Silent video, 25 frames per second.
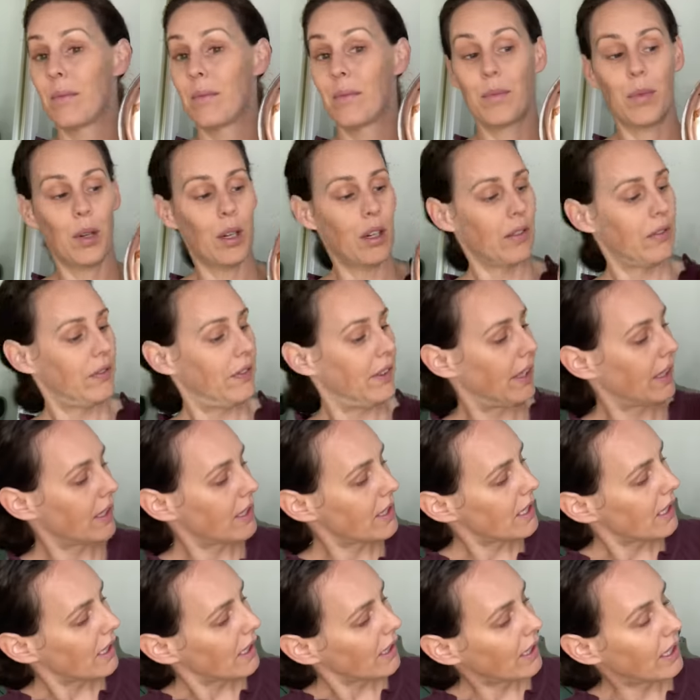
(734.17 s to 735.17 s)

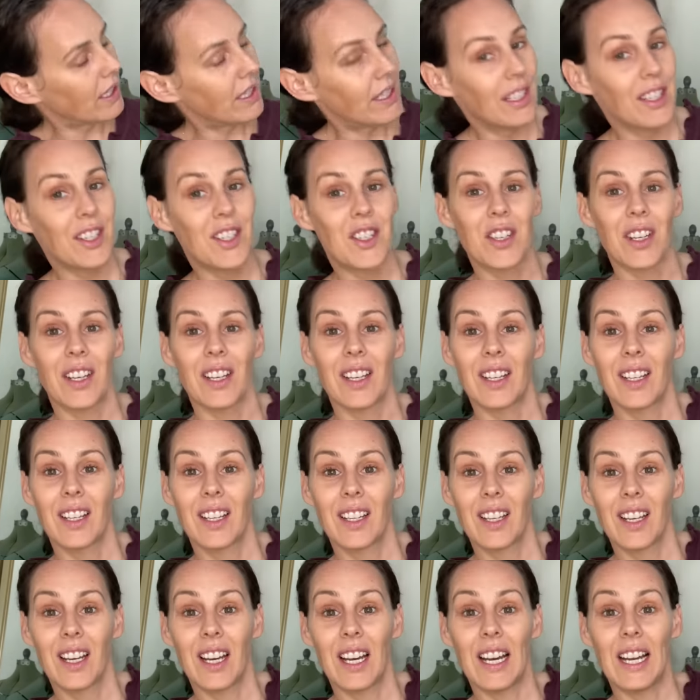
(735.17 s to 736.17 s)
perfect condition.
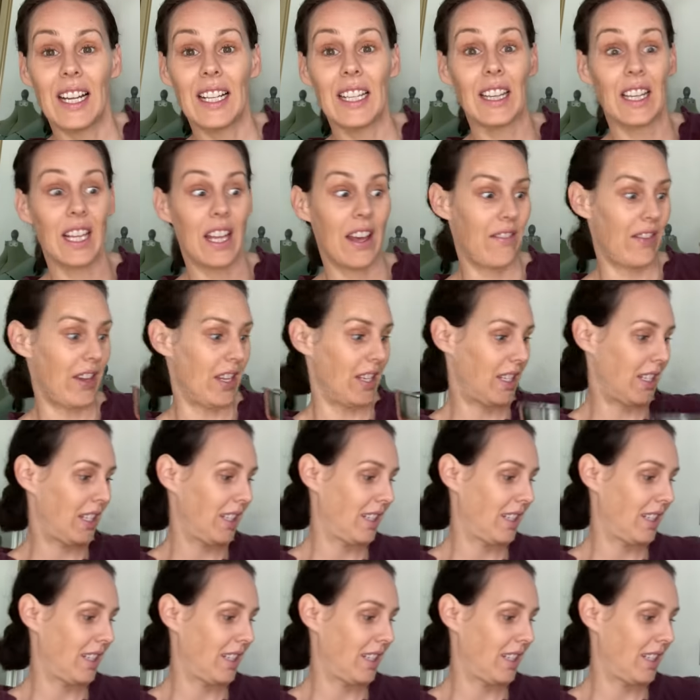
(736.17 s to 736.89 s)
I love it.